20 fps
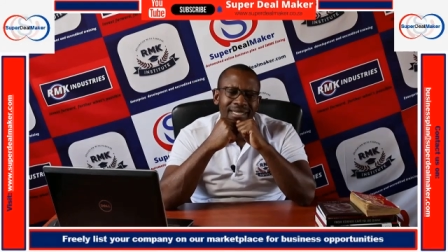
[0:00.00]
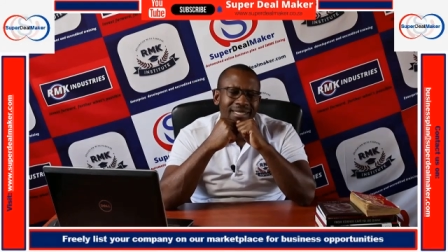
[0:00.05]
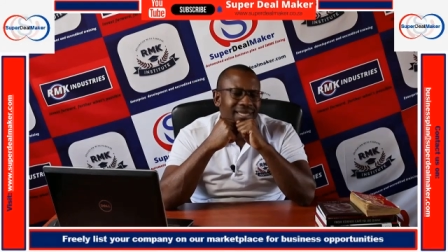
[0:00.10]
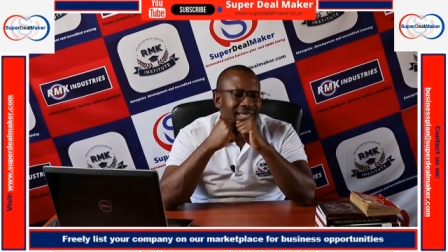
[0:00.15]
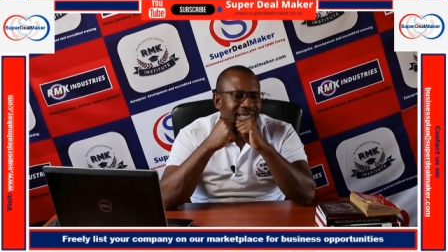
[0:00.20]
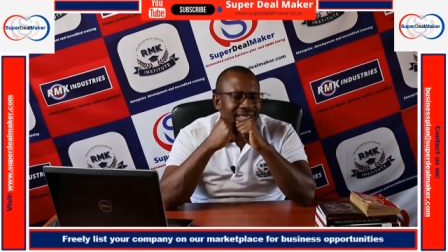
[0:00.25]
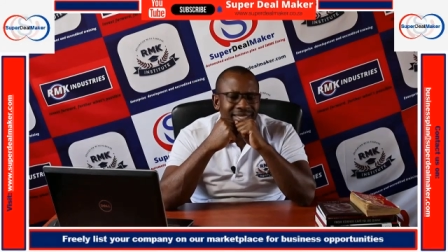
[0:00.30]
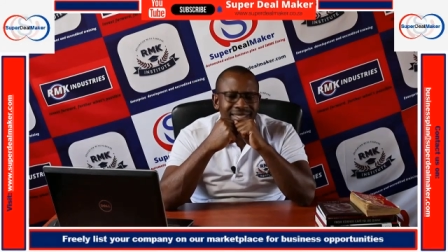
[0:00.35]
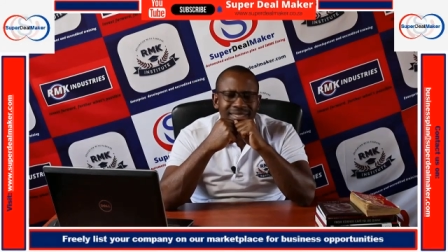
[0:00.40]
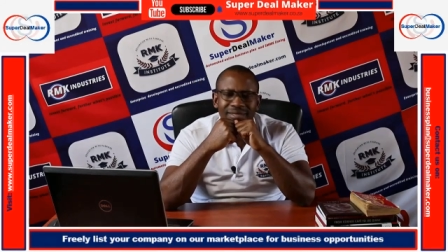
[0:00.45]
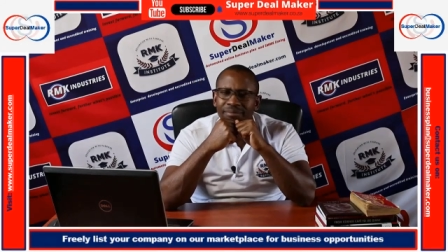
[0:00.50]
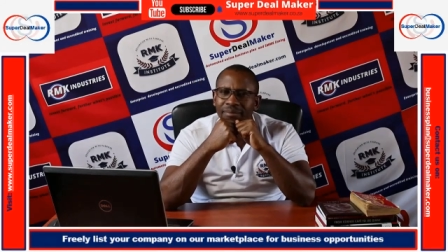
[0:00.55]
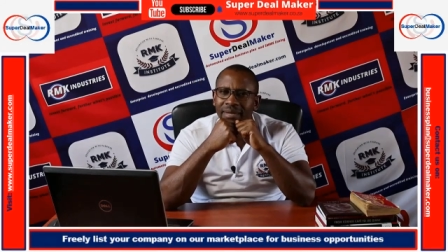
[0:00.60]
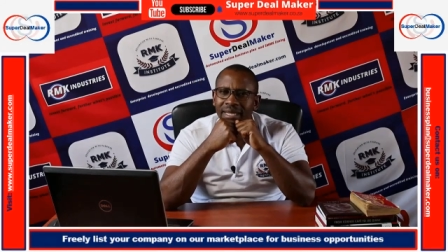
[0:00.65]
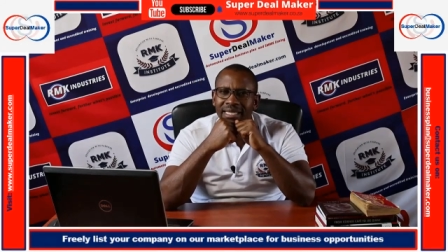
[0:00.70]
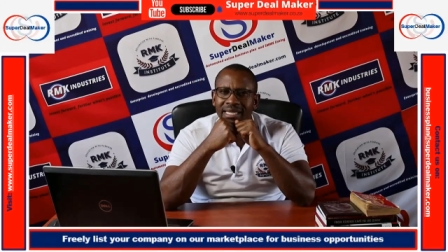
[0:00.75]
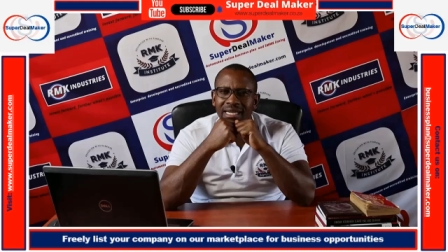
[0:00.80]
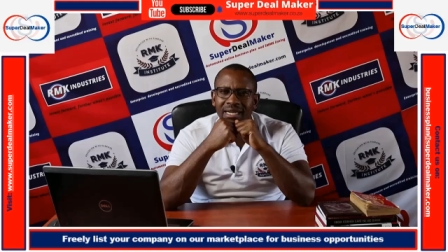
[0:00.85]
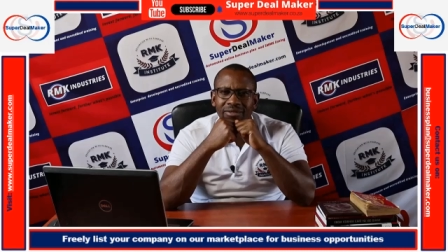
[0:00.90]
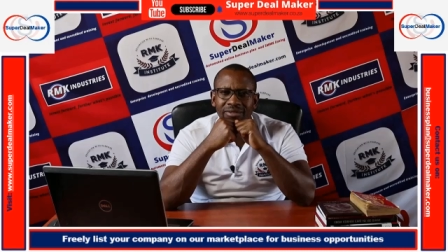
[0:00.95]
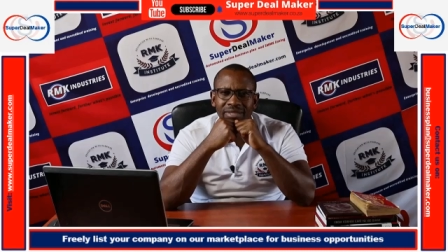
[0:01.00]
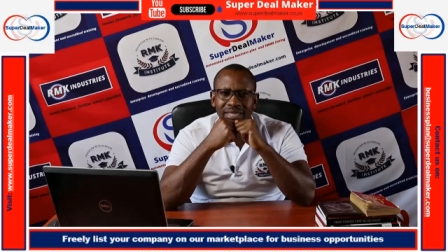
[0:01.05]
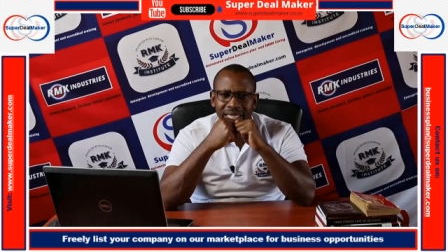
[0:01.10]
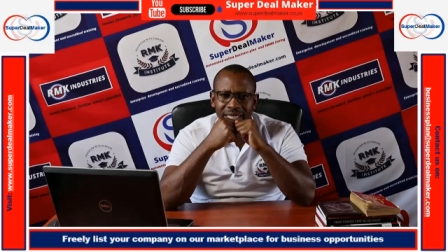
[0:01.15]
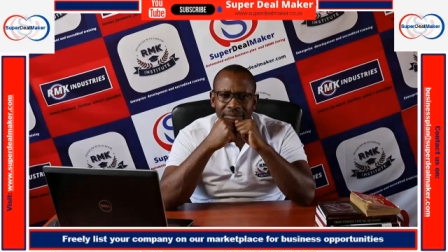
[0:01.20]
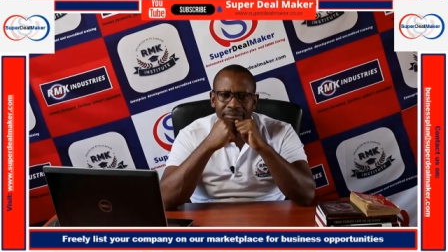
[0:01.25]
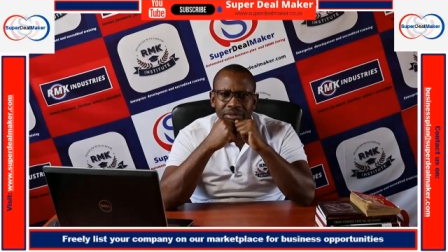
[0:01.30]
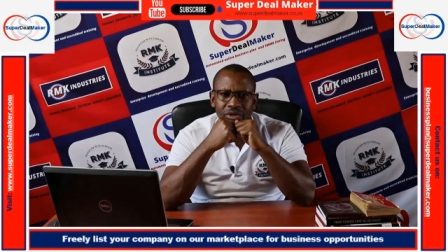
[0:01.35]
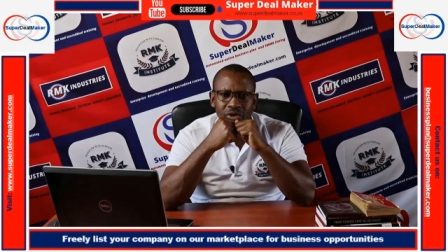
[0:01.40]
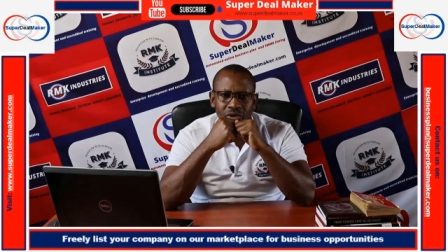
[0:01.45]
There is money out
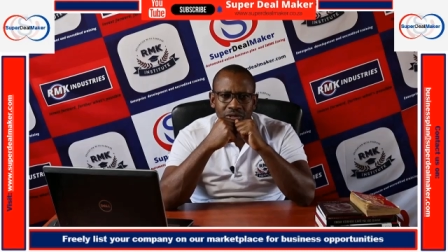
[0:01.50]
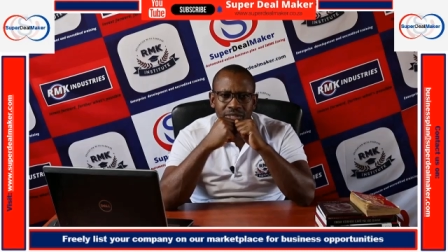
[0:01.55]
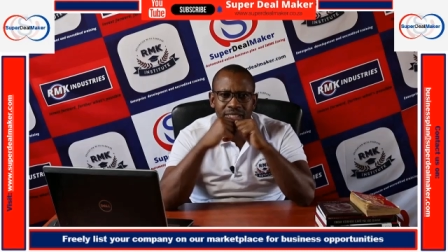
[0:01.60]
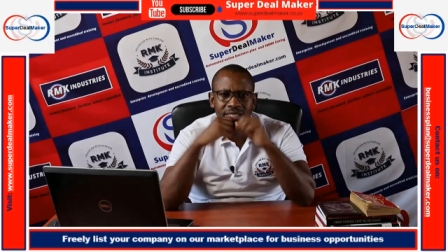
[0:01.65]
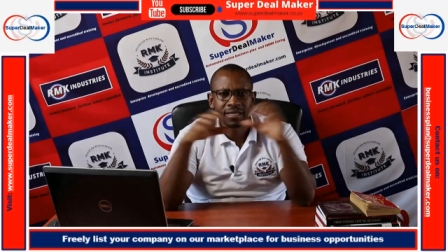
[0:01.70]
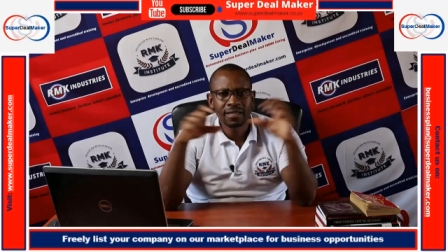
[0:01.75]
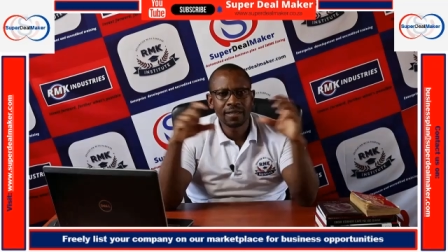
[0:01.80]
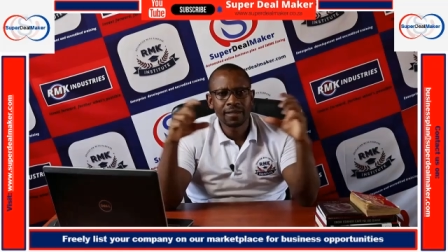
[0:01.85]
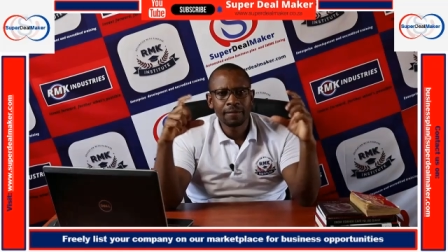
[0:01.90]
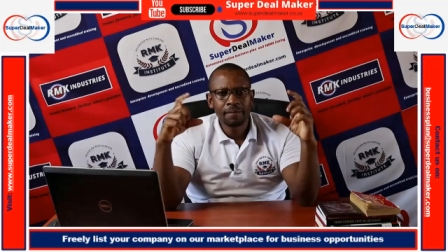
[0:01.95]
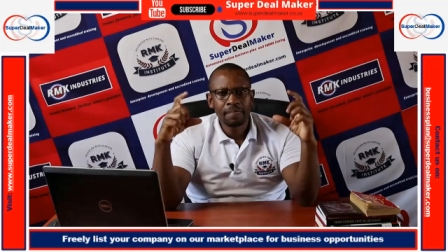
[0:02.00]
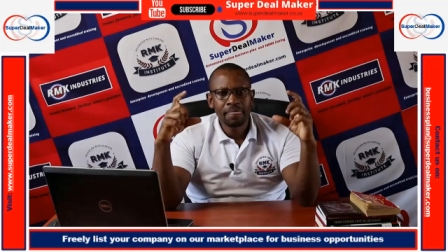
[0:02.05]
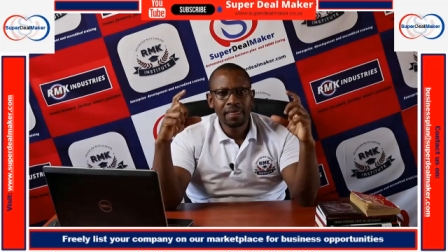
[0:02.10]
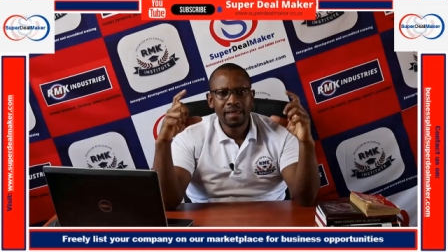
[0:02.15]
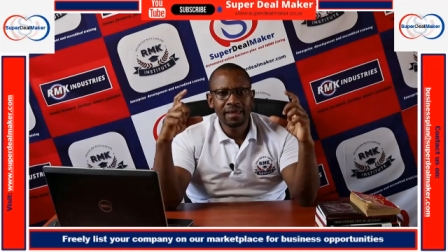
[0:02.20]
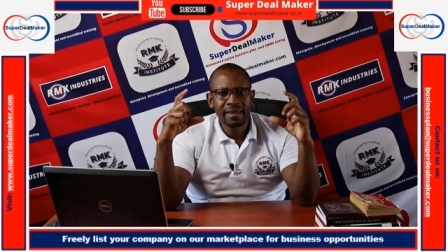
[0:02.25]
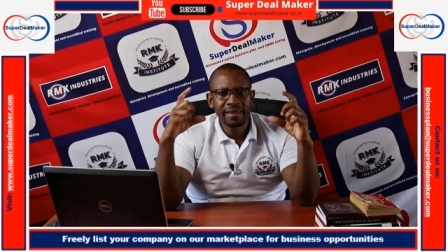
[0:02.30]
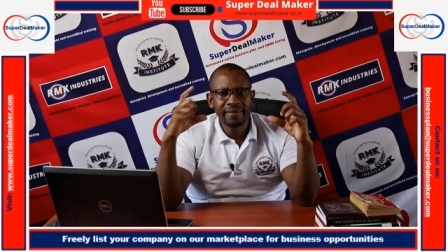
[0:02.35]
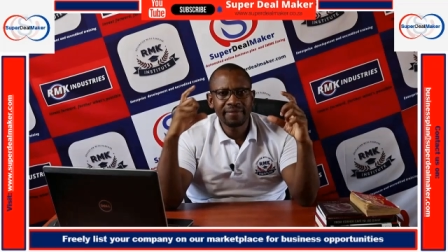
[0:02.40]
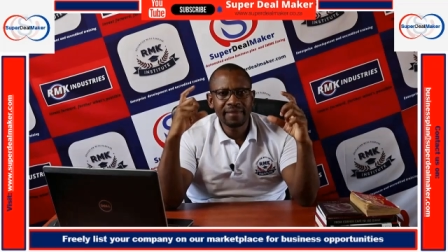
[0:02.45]
there because uh,